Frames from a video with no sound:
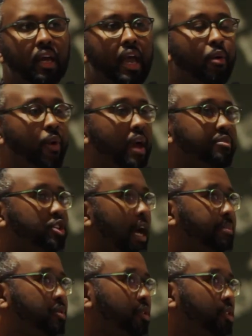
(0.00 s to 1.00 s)
And we have
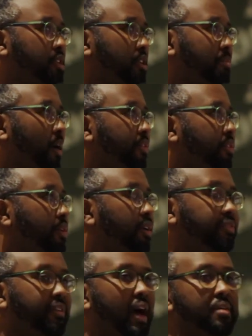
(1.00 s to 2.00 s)
chapters in about
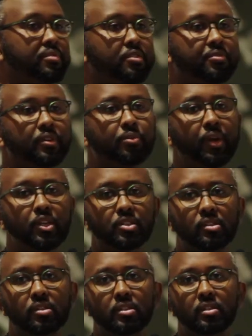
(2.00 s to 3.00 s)
35 different
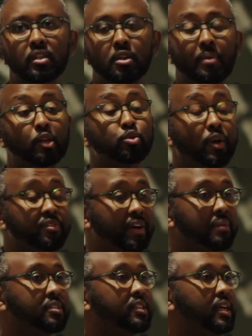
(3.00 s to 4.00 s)
regions, in about
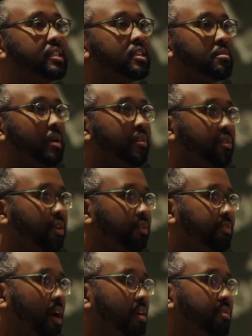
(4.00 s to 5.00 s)
25 states, and about
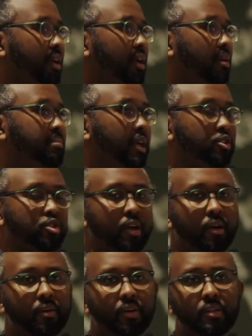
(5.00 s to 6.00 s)
35 major
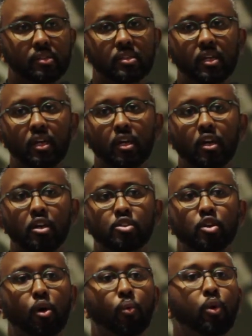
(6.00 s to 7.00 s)
areas.
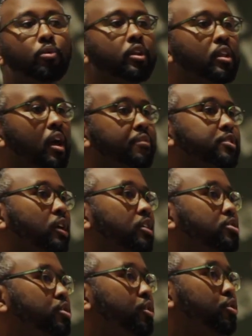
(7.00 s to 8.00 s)
So we would love to
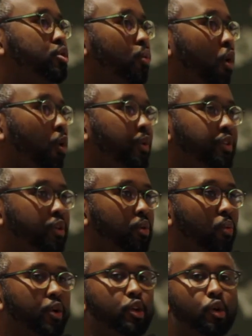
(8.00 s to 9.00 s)
continue to work with you.
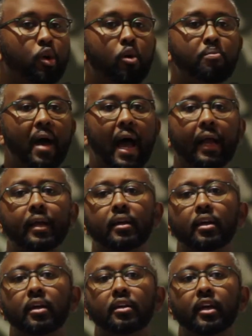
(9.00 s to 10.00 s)
When you go back,
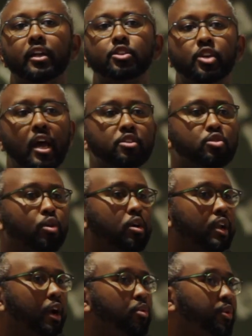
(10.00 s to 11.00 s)
get a chance to
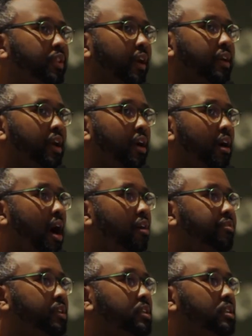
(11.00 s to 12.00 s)
connect with that CAIR
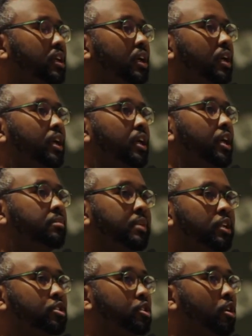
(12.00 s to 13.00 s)
office. In
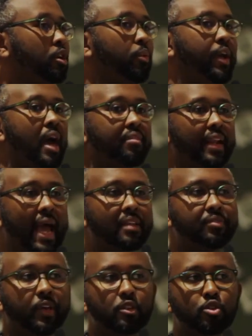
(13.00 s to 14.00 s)
Minnesota, we have an
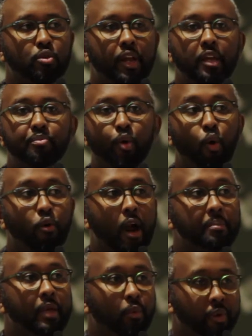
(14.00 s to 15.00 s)
advocates training
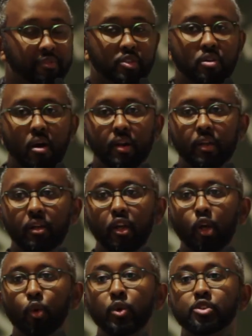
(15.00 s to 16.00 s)
program that we have started,
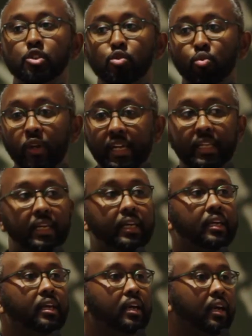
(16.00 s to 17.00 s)
which is
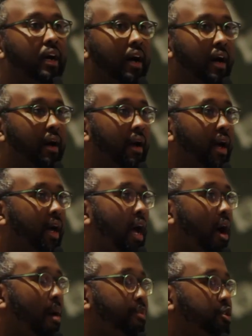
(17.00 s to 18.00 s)
really an
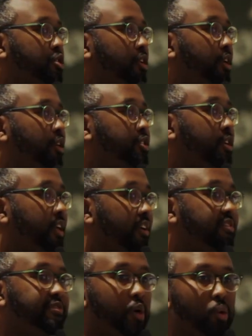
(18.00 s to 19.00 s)
opportunity to
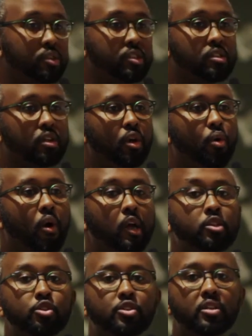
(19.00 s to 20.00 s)
give folks who are
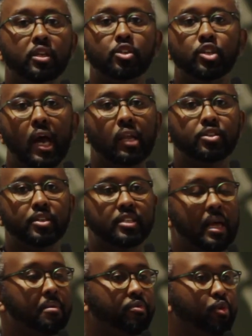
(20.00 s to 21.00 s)
interested in challenging
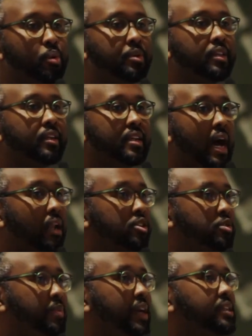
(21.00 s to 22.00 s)
Islamophobia the
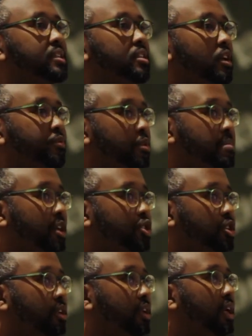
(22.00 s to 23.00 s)
knowledge base, the
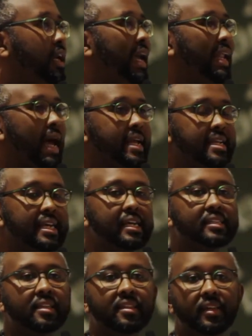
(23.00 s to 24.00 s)
information, and
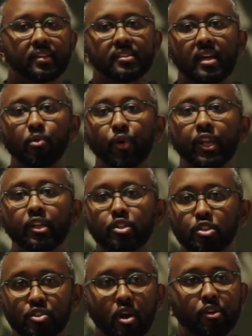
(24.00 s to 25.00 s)
ideas and things that we need
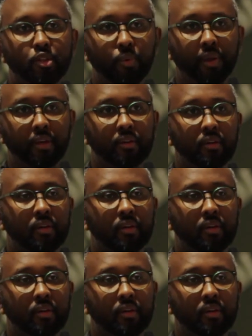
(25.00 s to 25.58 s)
to start doing.